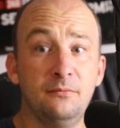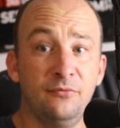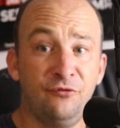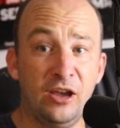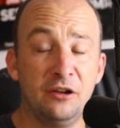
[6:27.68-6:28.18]

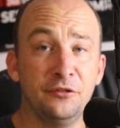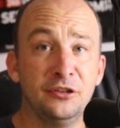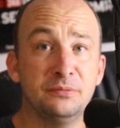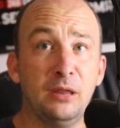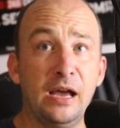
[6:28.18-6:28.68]
fight on
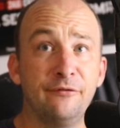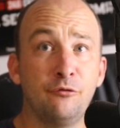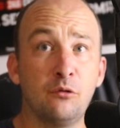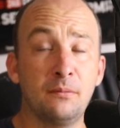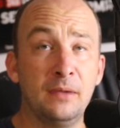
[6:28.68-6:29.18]
this
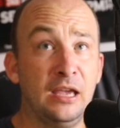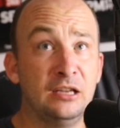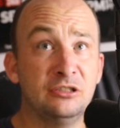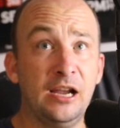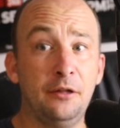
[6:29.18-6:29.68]
platform
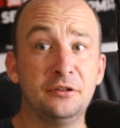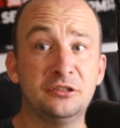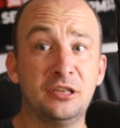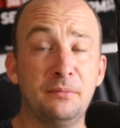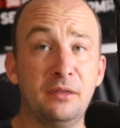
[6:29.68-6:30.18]
and
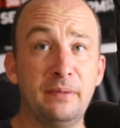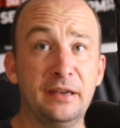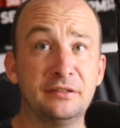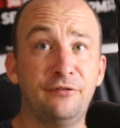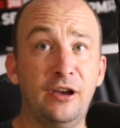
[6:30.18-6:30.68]
challenge some of the
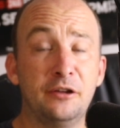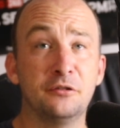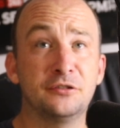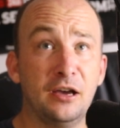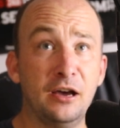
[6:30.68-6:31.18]
best
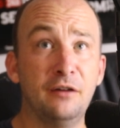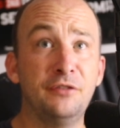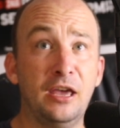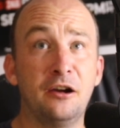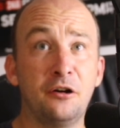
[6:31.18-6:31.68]
fighters
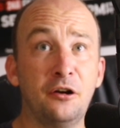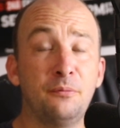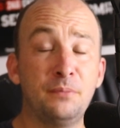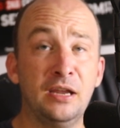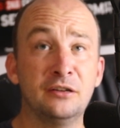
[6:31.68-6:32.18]
of the era
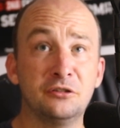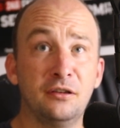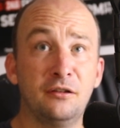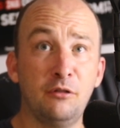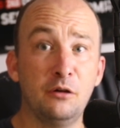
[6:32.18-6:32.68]
to
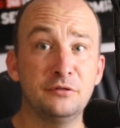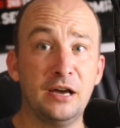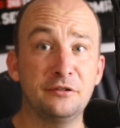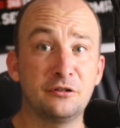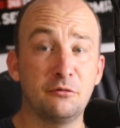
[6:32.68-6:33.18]
potentially close
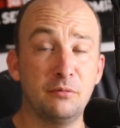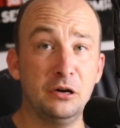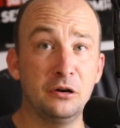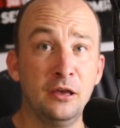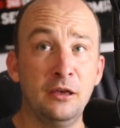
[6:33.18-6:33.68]
out his
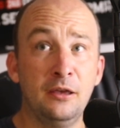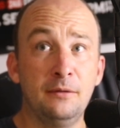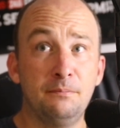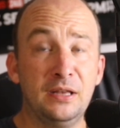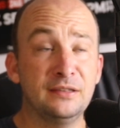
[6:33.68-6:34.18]
career,
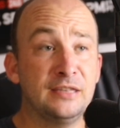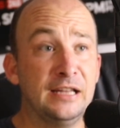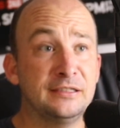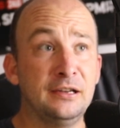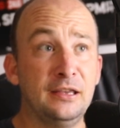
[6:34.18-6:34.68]
because
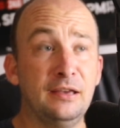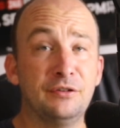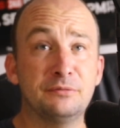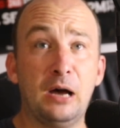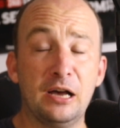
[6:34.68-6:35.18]
that's going to give
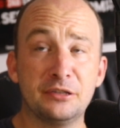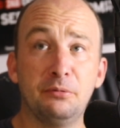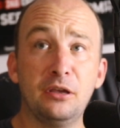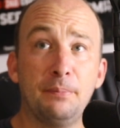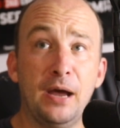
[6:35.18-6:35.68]
us
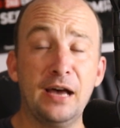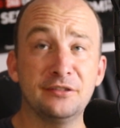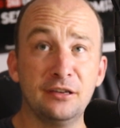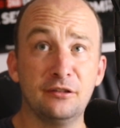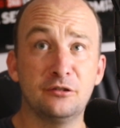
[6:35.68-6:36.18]
possibly a
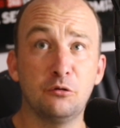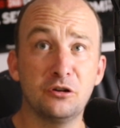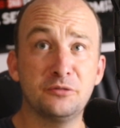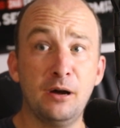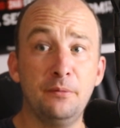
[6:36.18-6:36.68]
passing of the
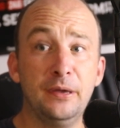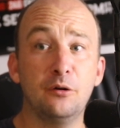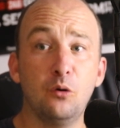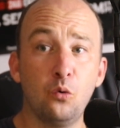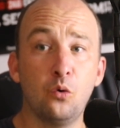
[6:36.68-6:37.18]
torch
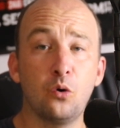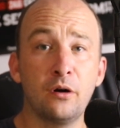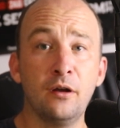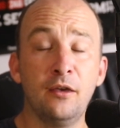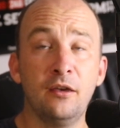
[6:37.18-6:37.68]
moment
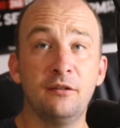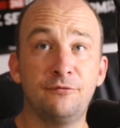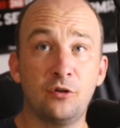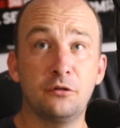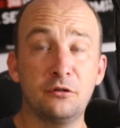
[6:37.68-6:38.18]
or
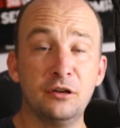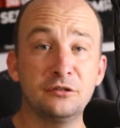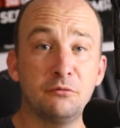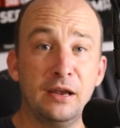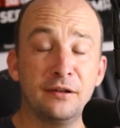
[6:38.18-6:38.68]
further
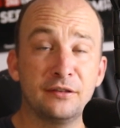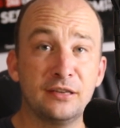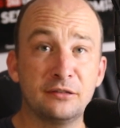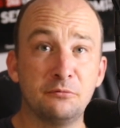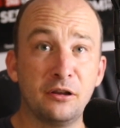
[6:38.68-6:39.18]
his
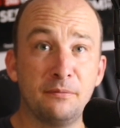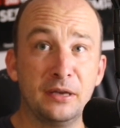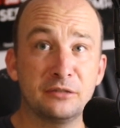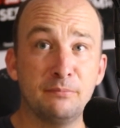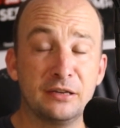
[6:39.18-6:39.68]
greatness as one of the
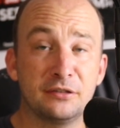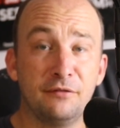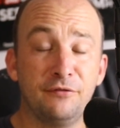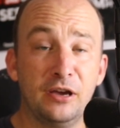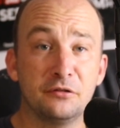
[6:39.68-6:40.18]
best
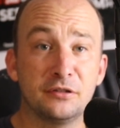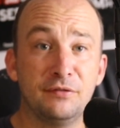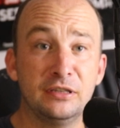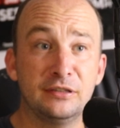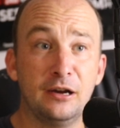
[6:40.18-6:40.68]
Mexican fighters
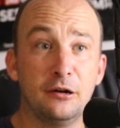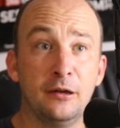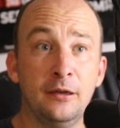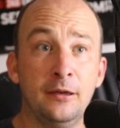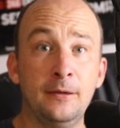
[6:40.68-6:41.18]
of his era.